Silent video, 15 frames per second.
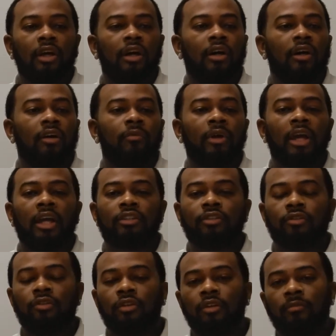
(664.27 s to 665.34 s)
We ask
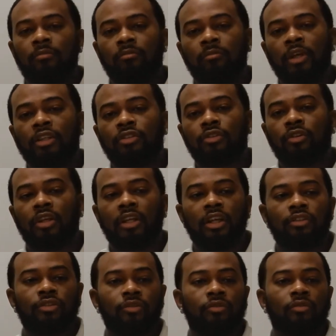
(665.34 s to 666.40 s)
you to make sure
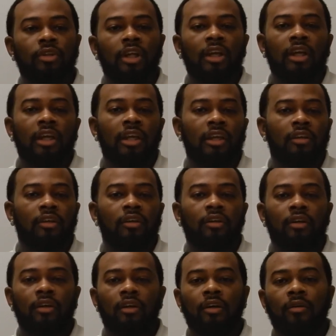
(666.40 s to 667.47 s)
that you eat
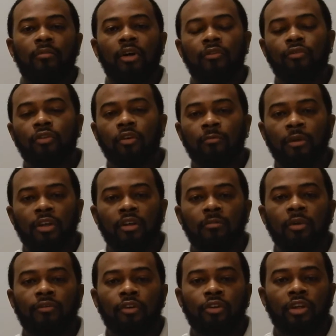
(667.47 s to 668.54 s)
a full meal
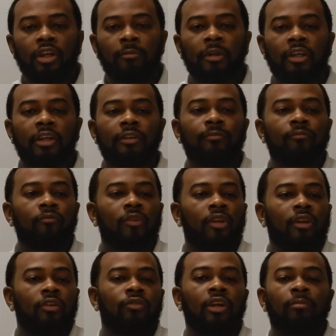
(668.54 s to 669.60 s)
before you come in,
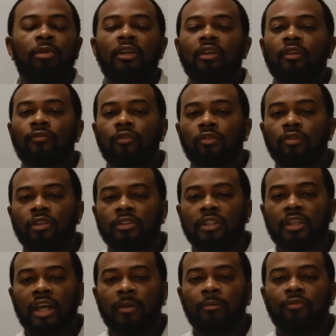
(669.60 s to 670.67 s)
drink plenty of fluids the
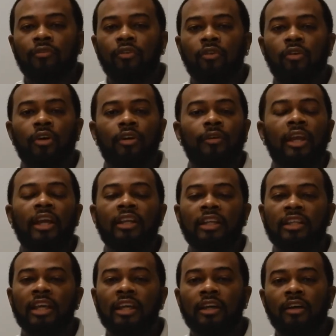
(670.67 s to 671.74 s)
night before and the
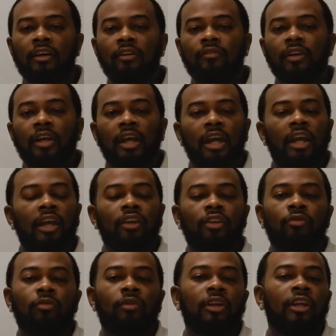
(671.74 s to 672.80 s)
day of, and
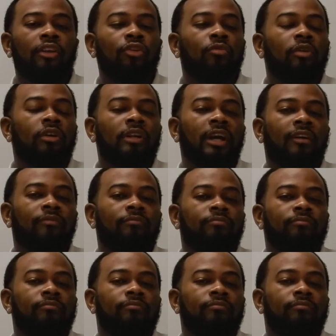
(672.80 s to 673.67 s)
you will not